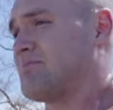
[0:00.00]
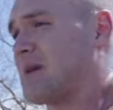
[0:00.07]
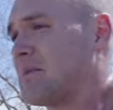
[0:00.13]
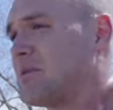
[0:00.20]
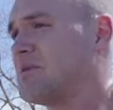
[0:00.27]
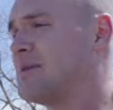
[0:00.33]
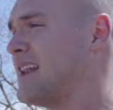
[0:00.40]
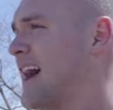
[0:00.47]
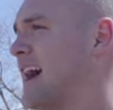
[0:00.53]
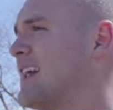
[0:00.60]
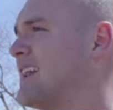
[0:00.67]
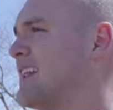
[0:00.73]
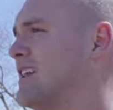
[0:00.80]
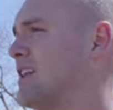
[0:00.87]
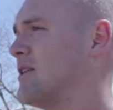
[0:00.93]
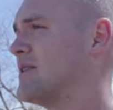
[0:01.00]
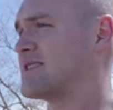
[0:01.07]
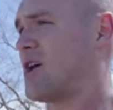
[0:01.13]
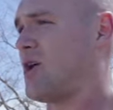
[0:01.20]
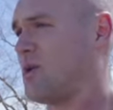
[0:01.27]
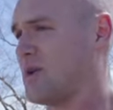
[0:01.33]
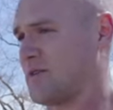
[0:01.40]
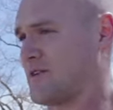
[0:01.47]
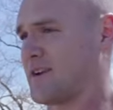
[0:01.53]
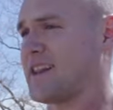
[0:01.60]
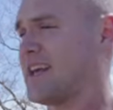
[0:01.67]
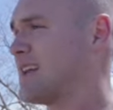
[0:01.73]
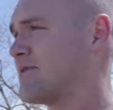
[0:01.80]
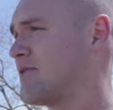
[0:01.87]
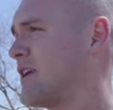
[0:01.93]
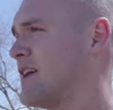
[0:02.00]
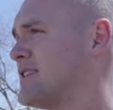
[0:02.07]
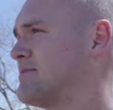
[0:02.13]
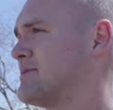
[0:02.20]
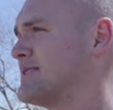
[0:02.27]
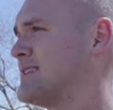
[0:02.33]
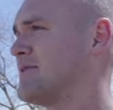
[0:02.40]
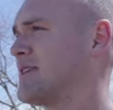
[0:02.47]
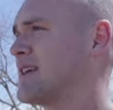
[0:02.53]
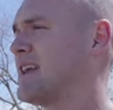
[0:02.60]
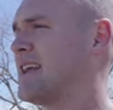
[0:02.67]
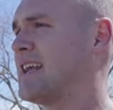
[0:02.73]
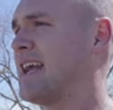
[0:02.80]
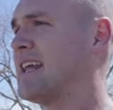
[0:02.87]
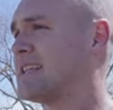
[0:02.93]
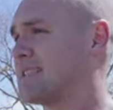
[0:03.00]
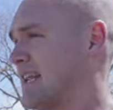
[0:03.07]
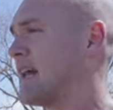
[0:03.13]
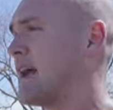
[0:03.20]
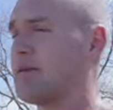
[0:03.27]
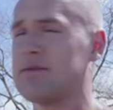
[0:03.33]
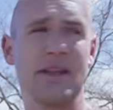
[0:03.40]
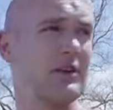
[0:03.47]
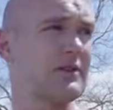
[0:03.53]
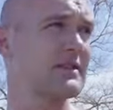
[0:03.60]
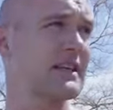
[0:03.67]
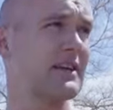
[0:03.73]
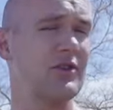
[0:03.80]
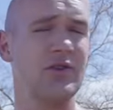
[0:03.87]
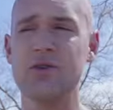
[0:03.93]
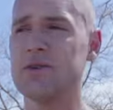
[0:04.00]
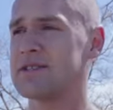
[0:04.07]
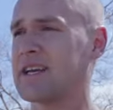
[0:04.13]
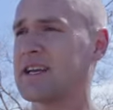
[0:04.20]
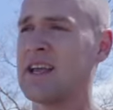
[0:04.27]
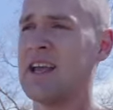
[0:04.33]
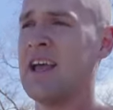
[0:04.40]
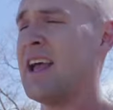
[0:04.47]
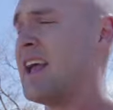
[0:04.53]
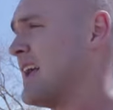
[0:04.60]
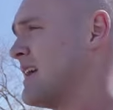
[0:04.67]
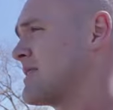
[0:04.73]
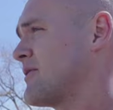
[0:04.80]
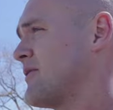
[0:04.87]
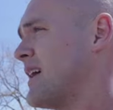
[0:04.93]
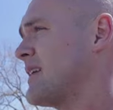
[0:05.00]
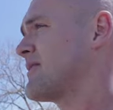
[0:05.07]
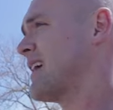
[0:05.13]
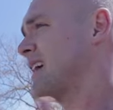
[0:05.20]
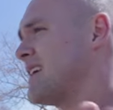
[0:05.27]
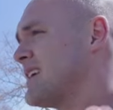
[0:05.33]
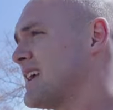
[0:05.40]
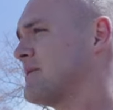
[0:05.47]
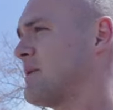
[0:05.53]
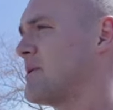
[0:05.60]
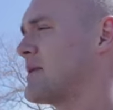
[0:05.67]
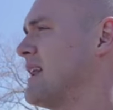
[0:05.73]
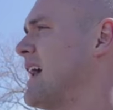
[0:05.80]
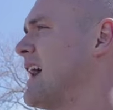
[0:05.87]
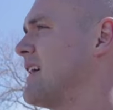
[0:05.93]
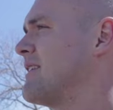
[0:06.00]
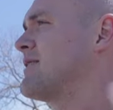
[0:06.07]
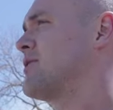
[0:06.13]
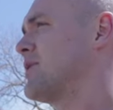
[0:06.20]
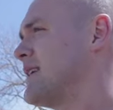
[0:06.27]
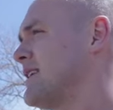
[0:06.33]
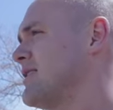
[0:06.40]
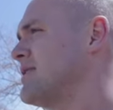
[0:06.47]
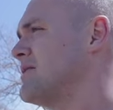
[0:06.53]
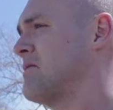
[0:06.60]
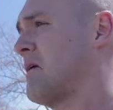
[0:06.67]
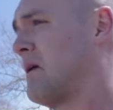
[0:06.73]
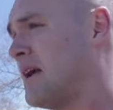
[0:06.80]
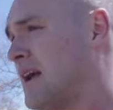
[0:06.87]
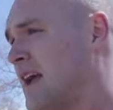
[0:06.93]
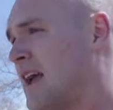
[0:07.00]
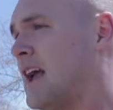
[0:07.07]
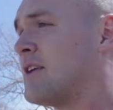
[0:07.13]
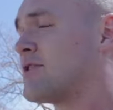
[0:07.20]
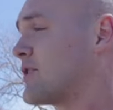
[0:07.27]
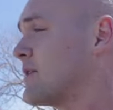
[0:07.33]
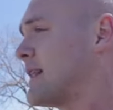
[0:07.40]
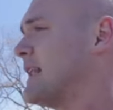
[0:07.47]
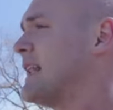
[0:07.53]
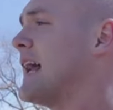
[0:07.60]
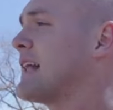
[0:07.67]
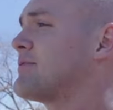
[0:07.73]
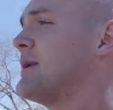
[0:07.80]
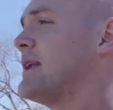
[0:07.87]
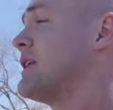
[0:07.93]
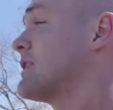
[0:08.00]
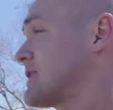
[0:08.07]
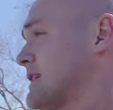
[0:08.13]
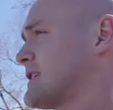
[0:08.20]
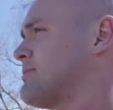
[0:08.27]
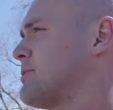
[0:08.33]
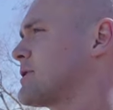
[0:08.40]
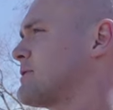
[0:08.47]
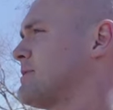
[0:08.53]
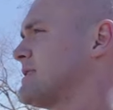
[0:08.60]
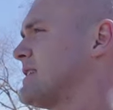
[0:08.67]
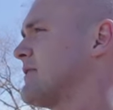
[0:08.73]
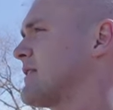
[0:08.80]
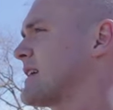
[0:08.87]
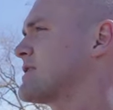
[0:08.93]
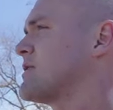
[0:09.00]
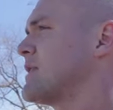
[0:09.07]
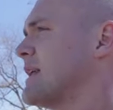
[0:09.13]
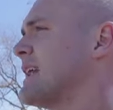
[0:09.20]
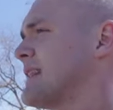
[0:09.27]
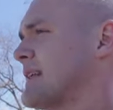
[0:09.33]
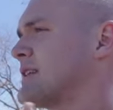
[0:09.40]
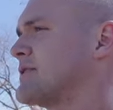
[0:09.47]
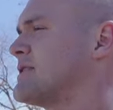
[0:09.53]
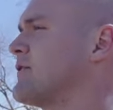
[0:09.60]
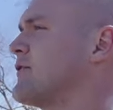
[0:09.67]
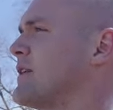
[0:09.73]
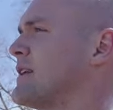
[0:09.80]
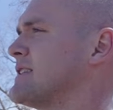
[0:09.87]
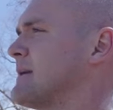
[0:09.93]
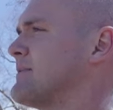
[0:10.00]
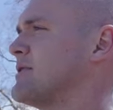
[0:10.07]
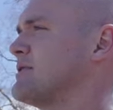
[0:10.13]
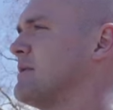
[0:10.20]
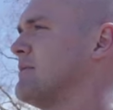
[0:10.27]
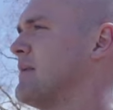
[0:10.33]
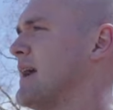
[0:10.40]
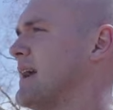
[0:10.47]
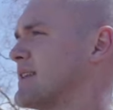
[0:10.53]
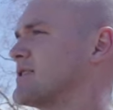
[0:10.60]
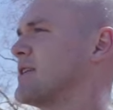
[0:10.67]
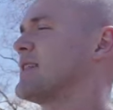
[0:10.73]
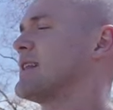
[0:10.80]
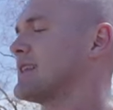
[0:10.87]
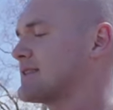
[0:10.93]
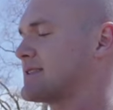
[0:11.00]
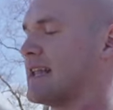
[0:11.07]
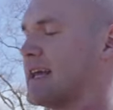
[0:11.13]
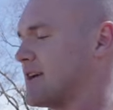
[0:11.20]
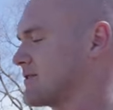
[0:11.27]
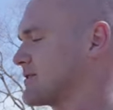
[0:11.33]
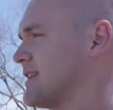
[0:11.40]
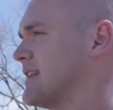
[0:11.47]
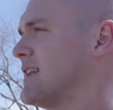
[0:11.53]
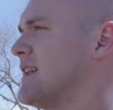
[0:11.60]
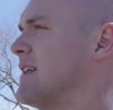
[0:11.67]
Probably not. You know, it's a whole different thing, a very specific cadence of that. Everything you're saying too is like the 5K, you can get away with a lot. 22, yeah. So then that's when it looks at the sport specific. And so then I think there's different exceptions to be made. So I think there's layers on it.